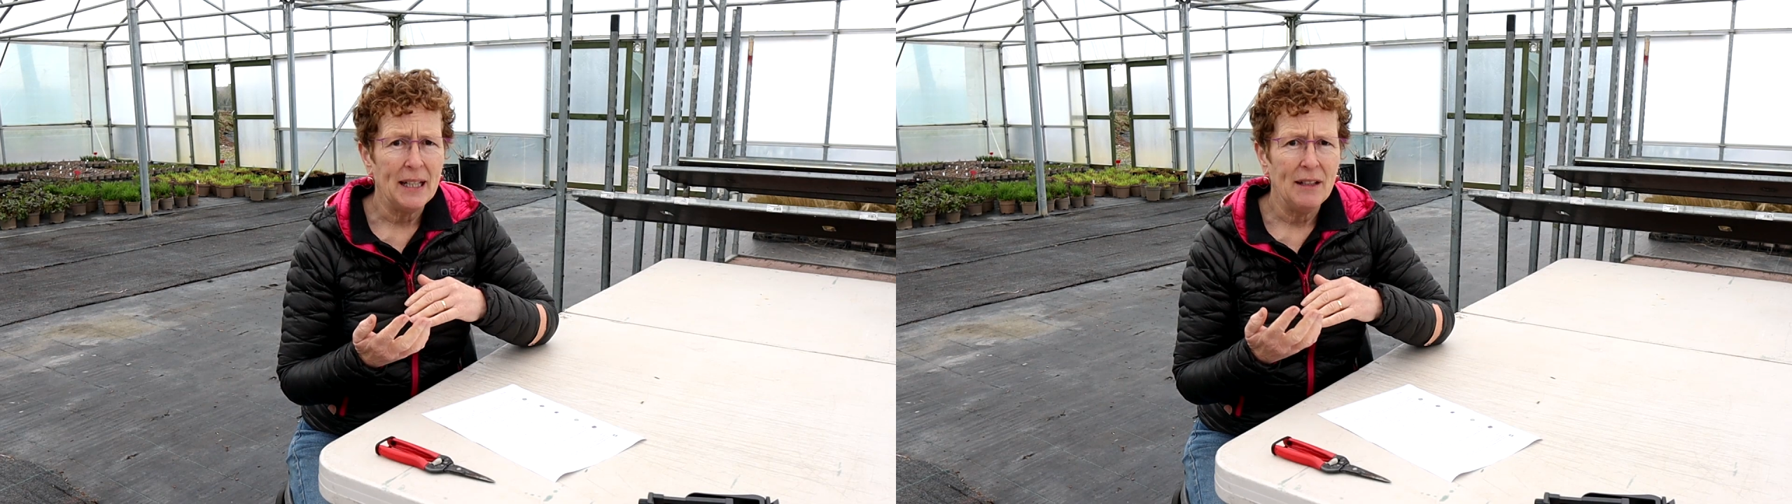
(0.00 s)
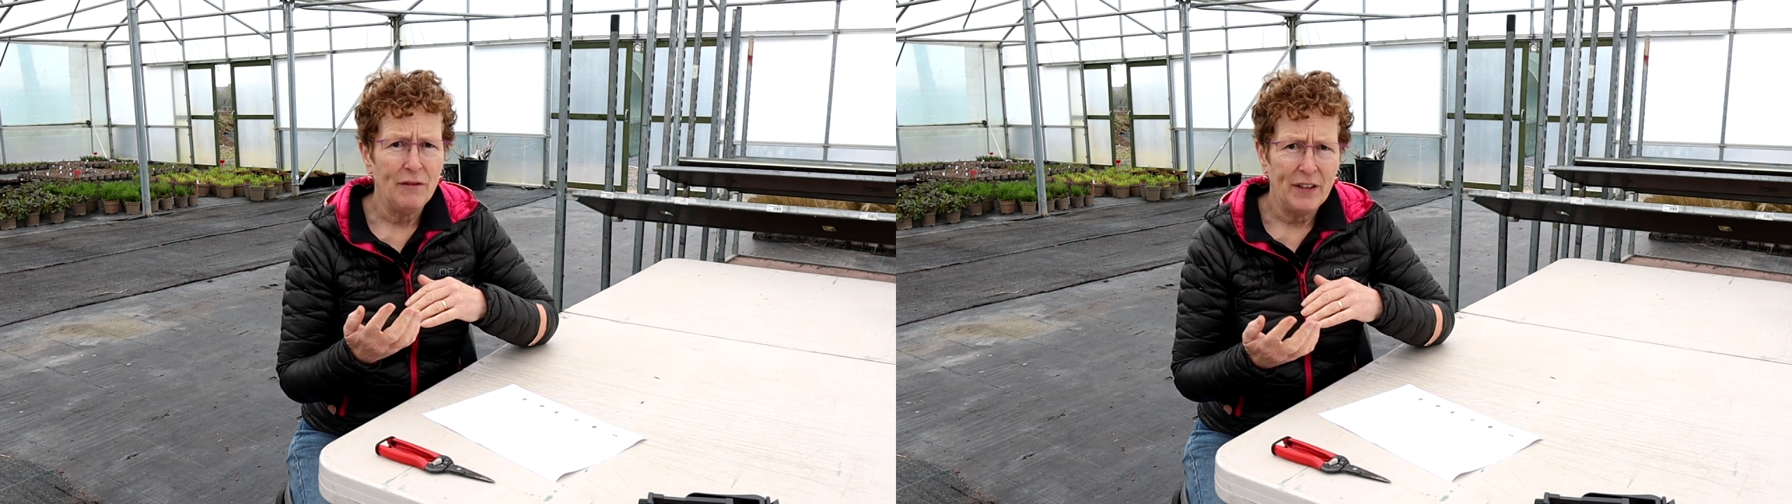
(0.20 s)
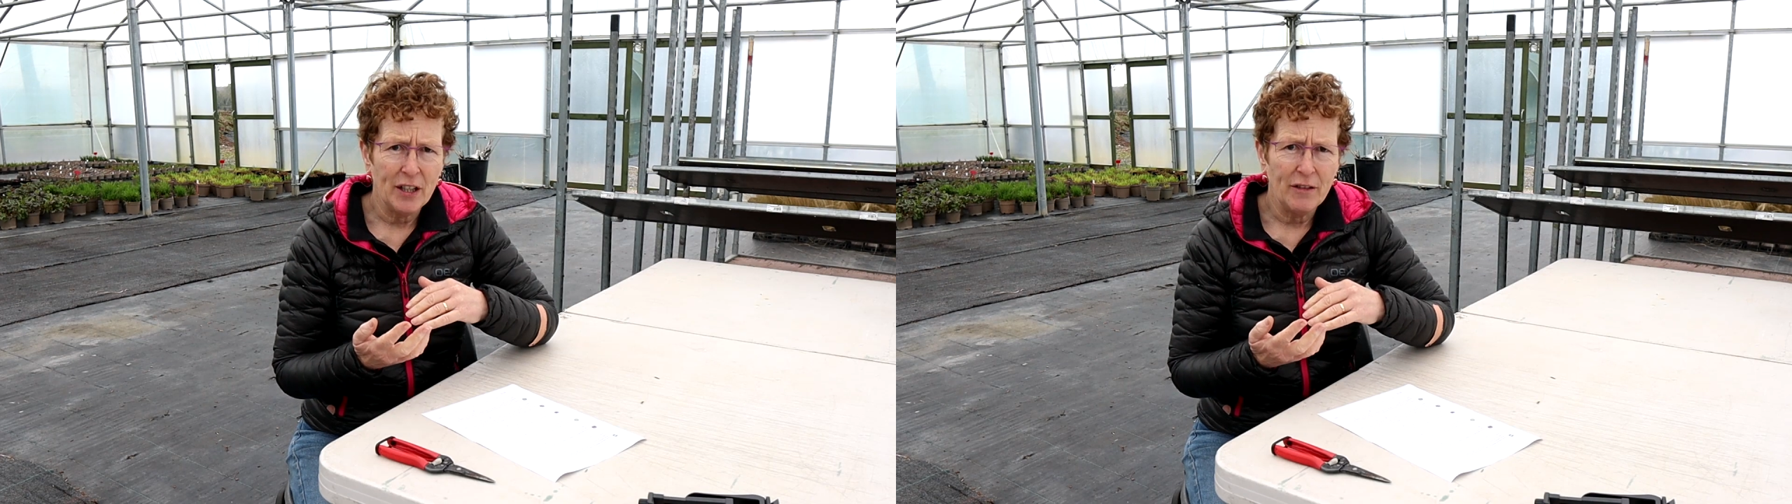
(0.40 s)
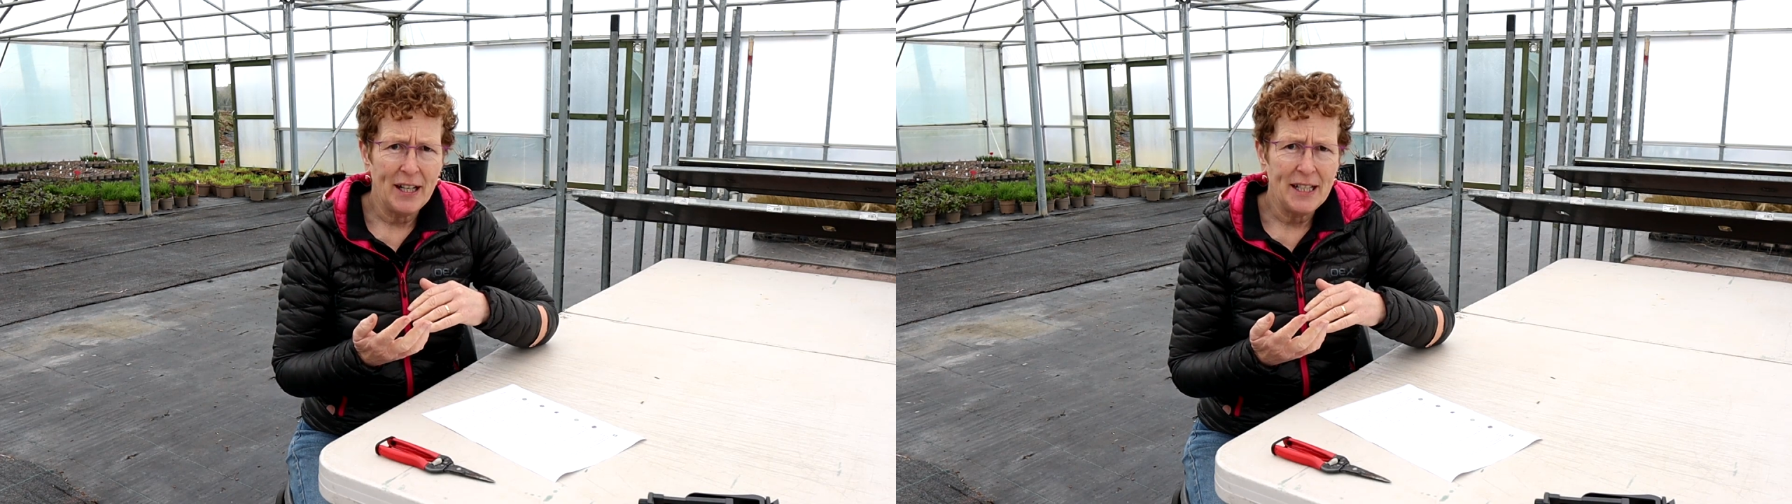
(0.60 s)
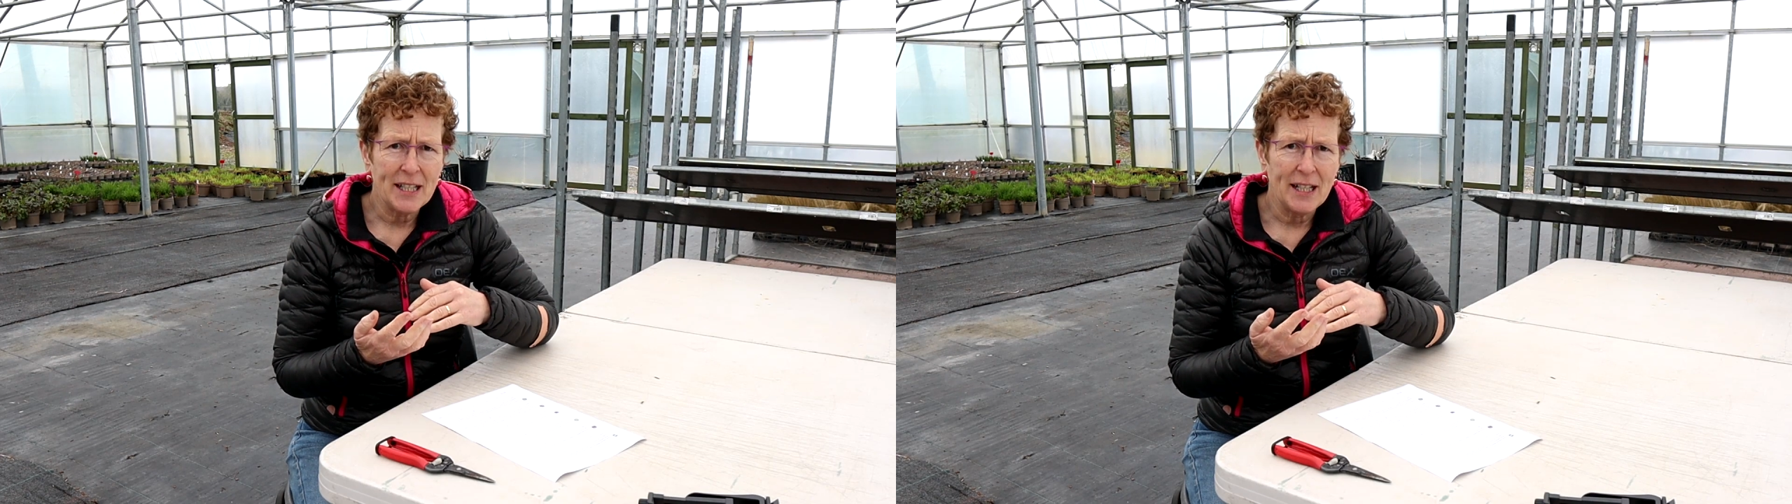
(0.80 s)

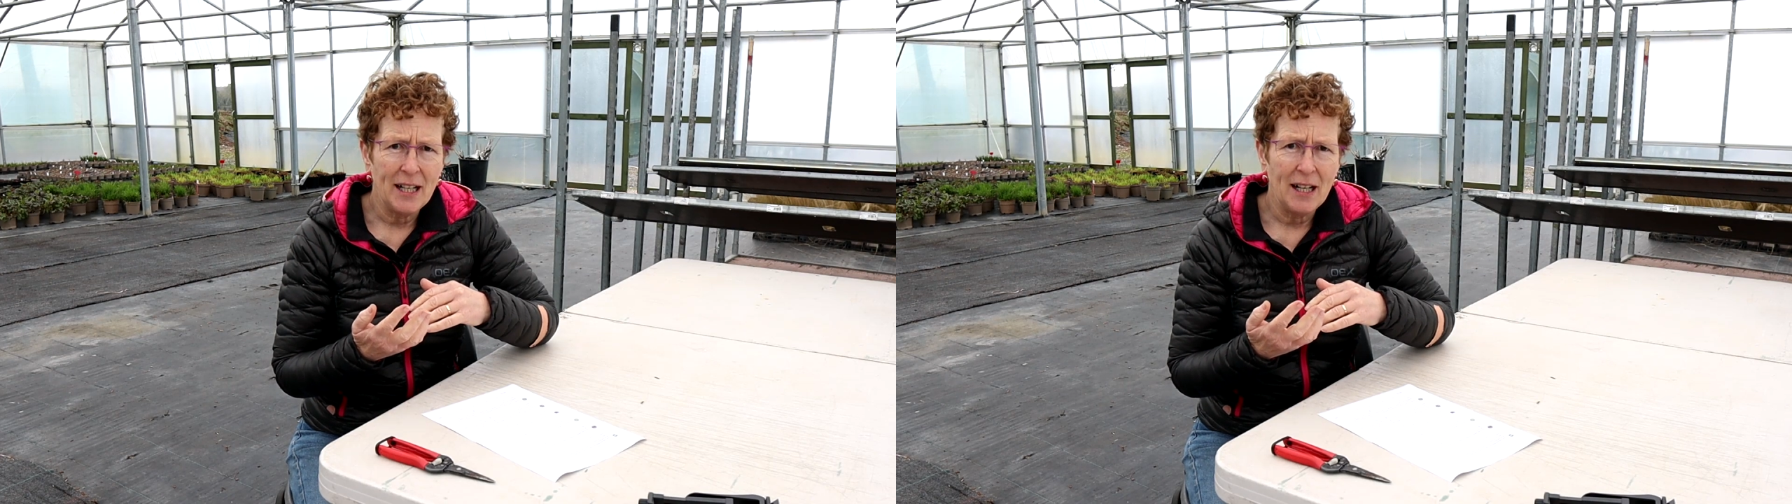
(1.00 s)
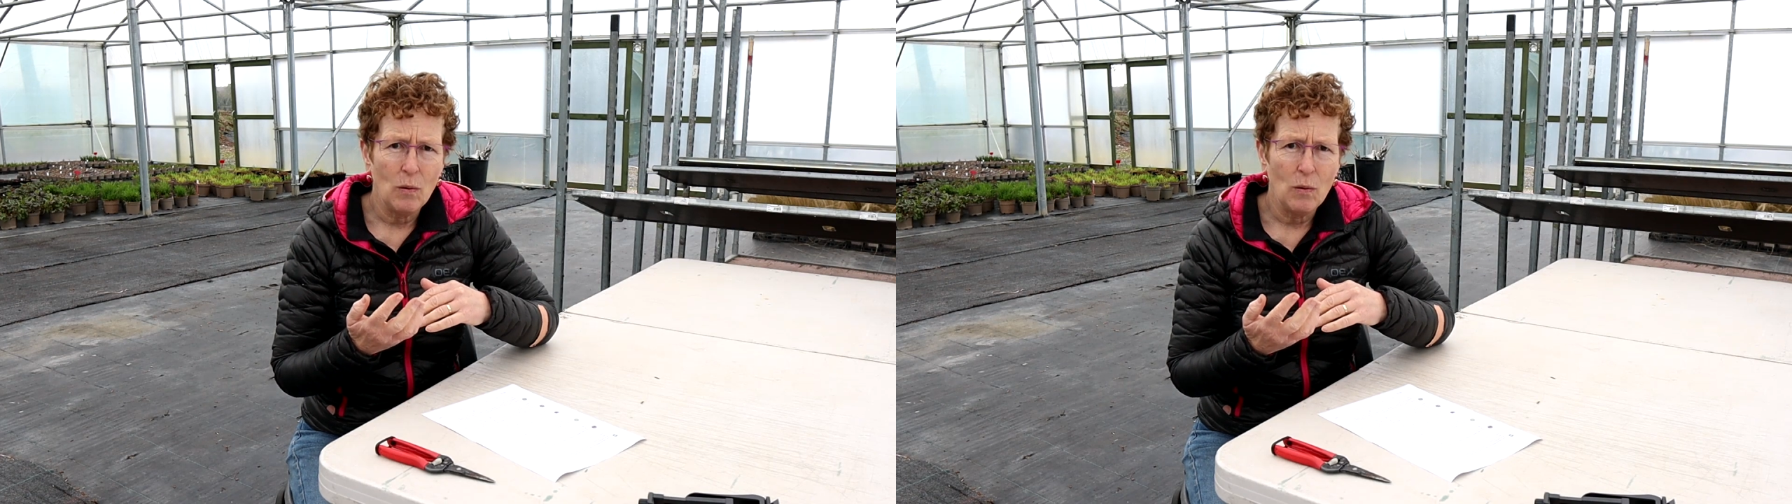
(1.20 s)
Invigorator